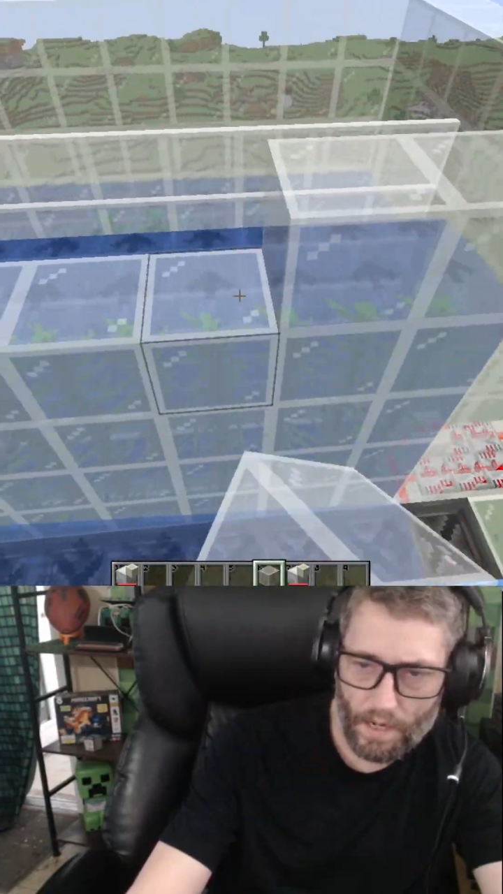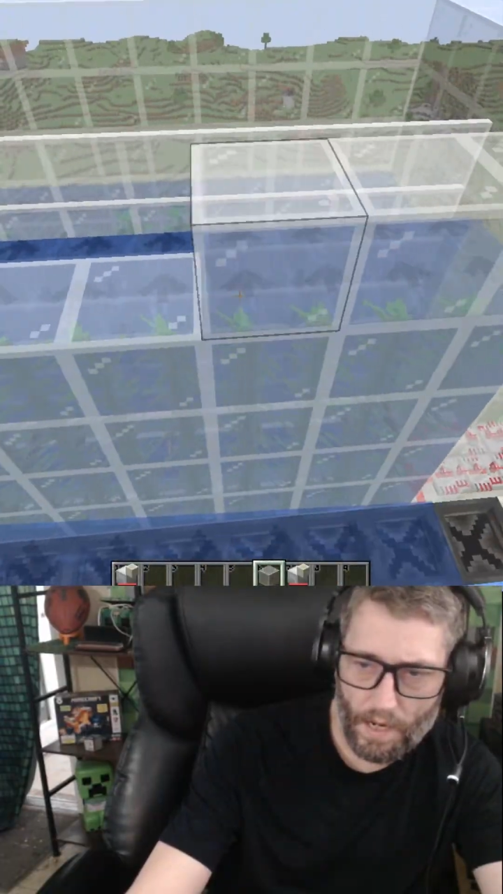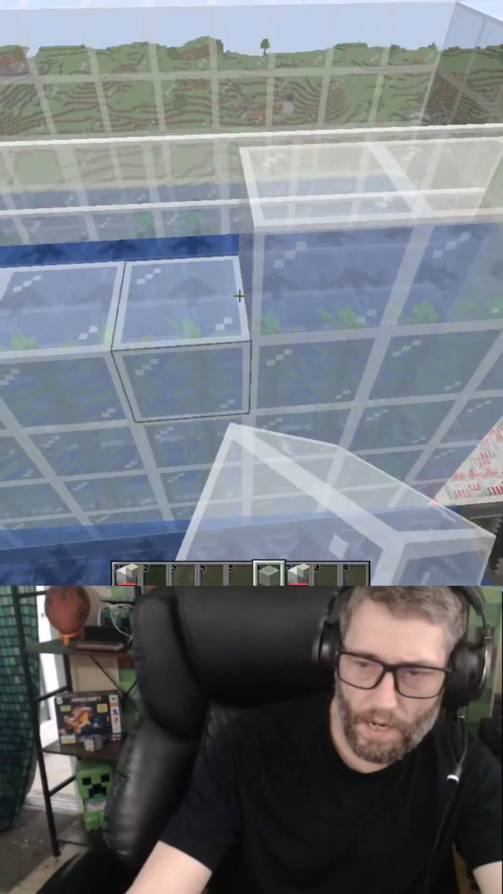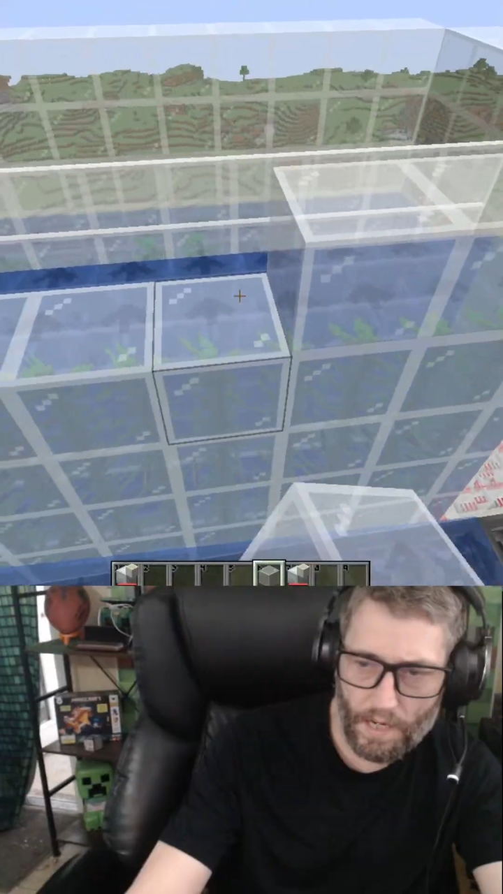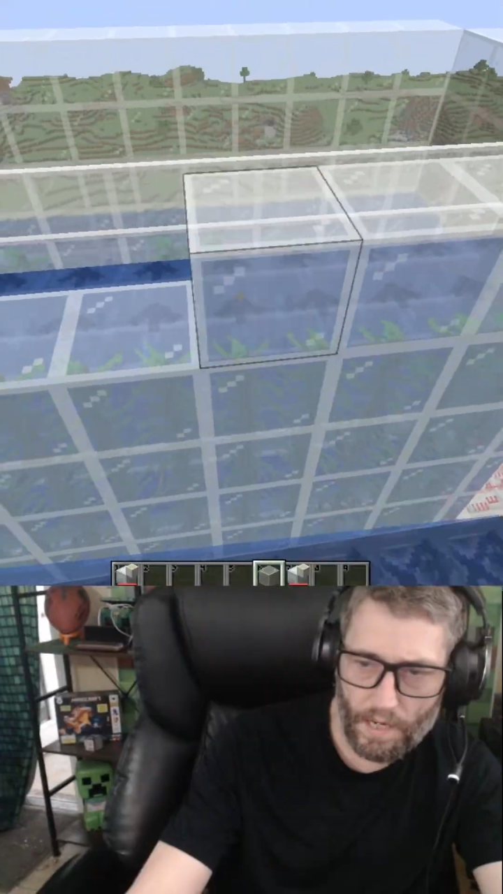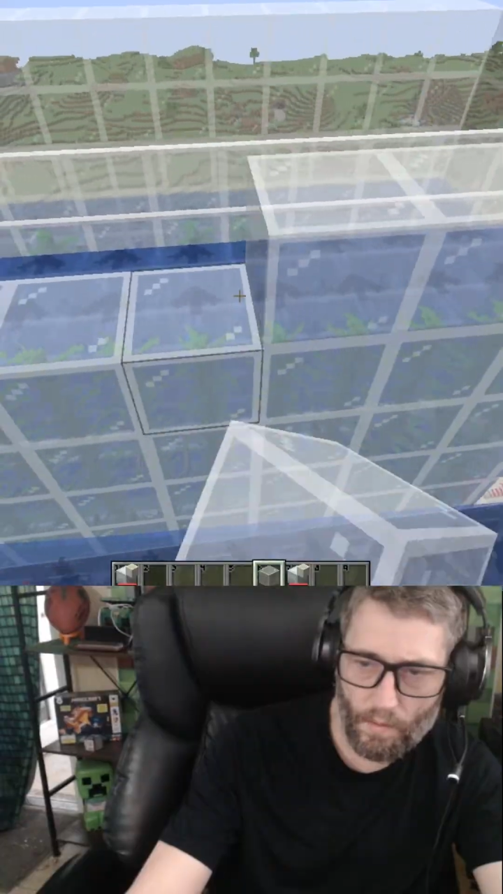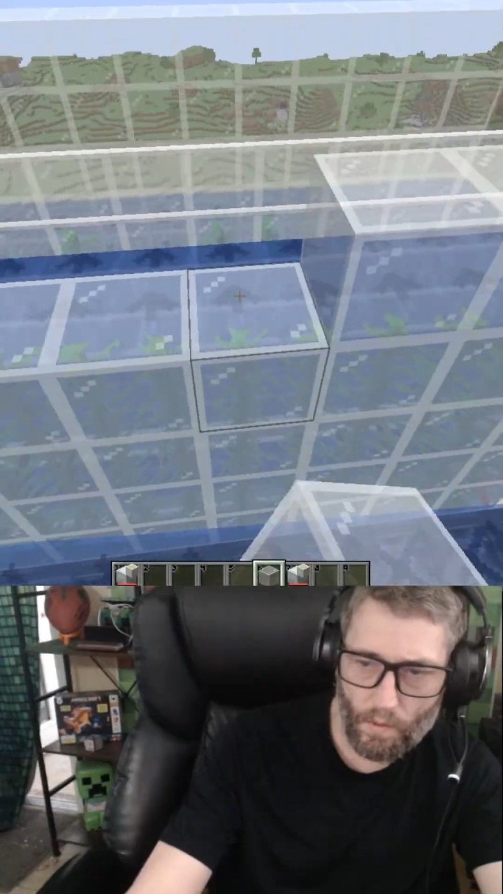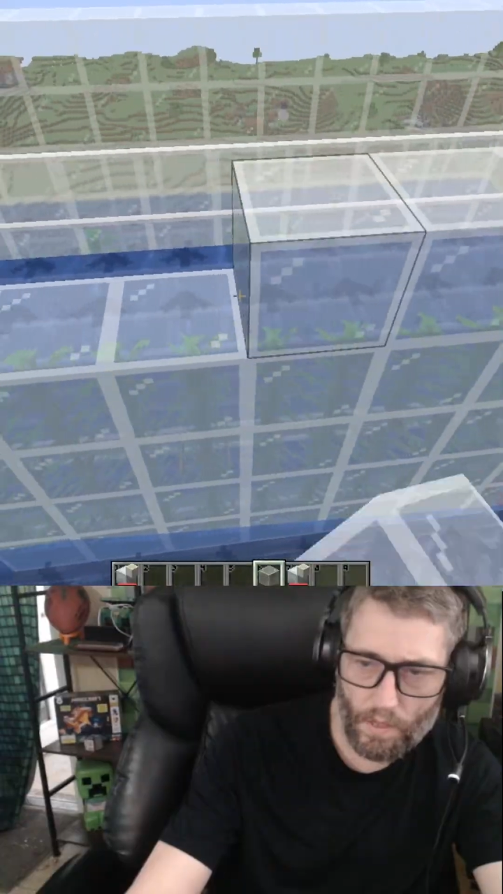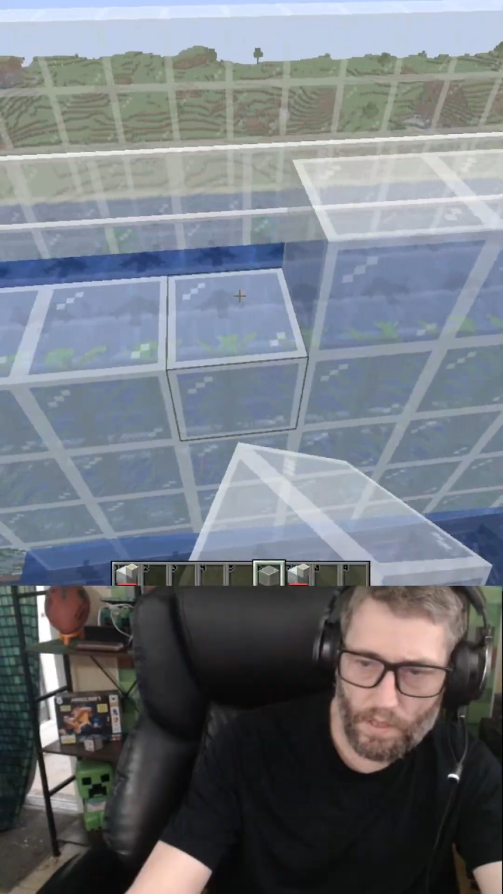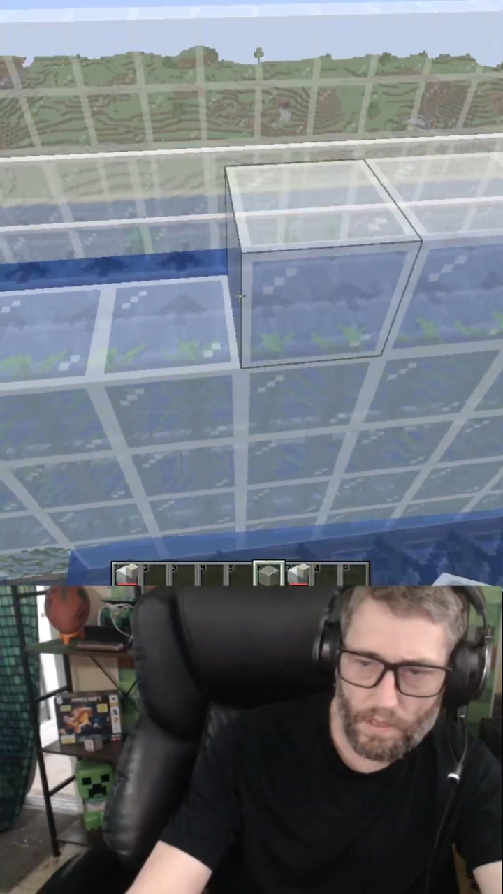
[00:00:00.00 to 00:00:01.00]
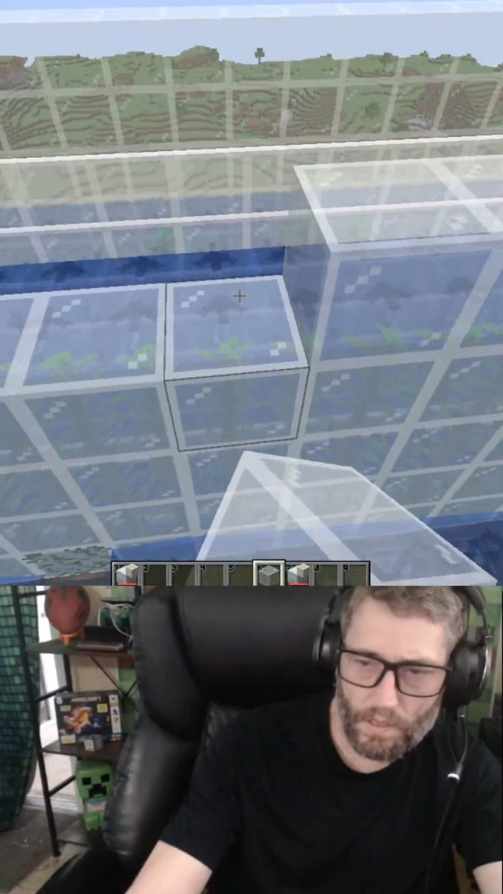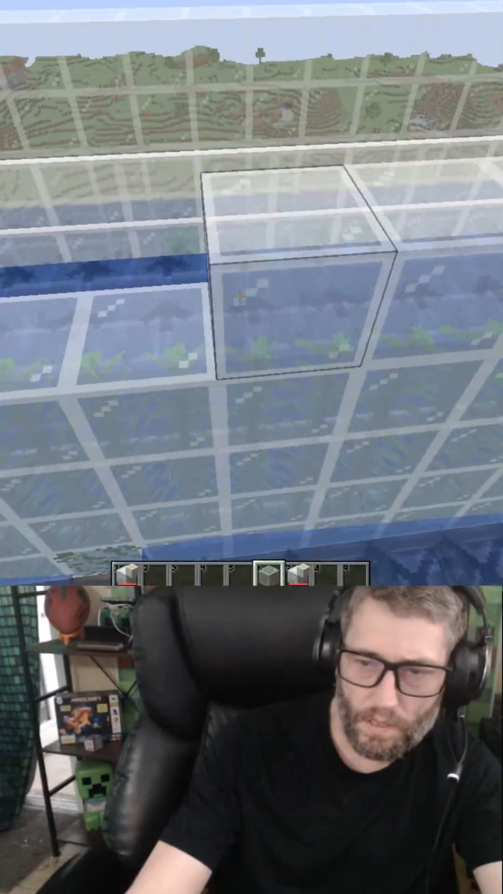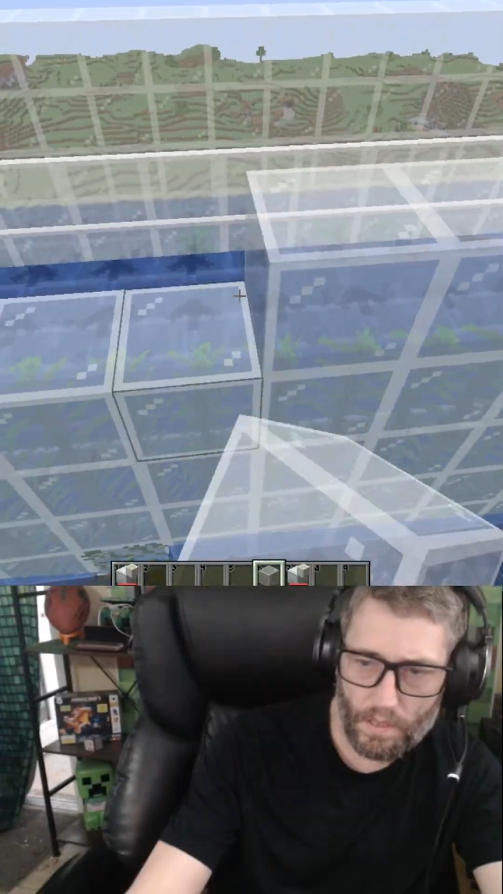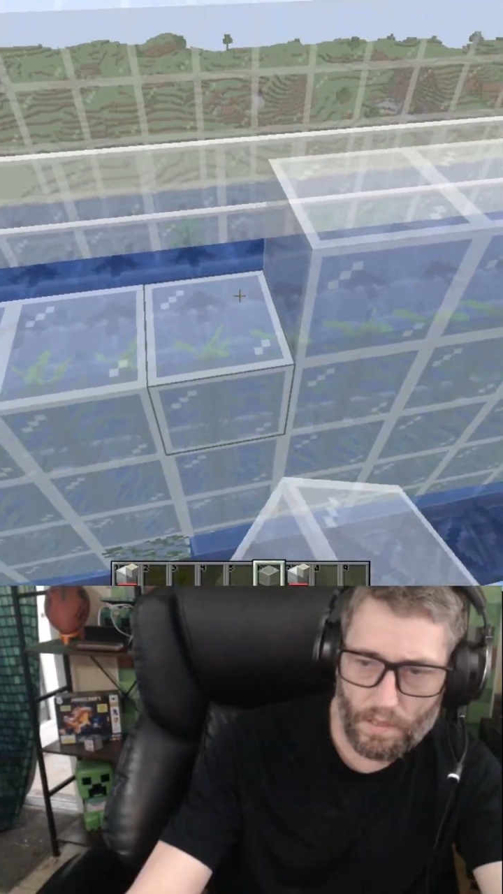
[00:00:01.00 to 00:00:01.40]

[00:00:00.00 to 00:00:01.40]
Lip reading: And then we're gonna